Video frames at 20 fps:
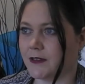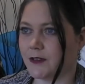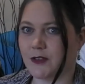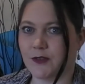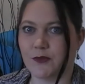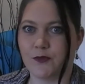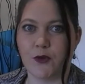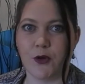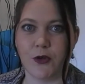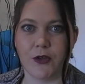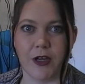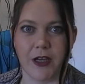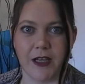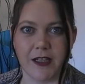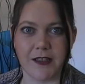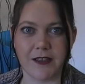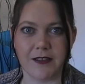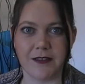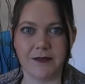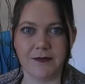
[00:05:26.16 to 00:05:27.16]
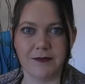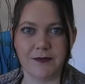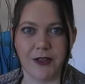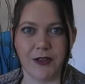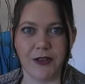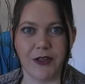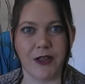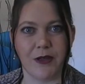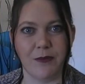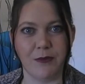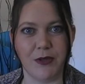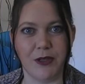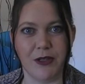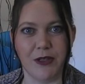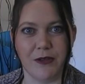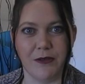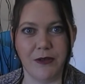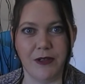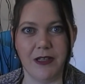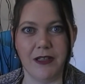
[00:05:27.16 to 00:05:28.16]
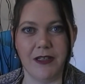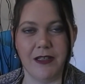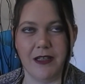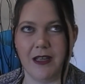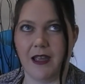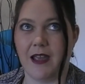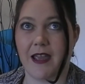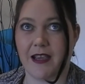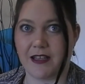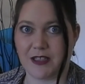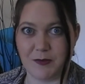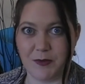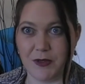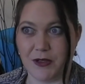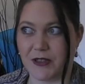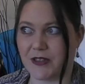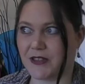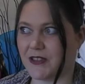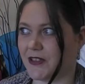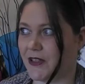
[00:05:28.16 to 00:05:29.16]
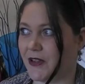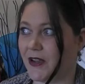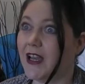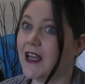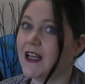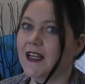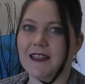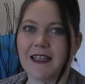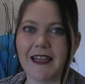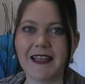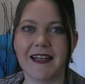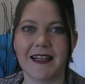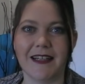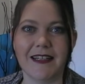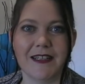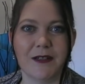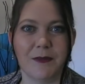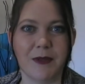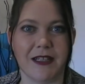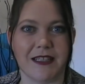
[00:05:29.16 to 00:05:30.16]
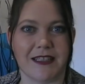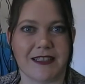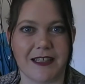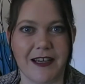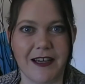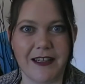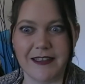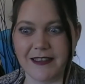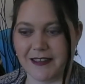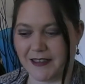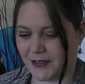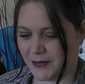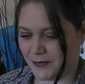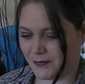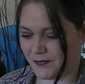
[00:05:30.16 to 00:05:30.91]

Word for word: Fortnite on the computer and the Xbox, so they get a little bit excited.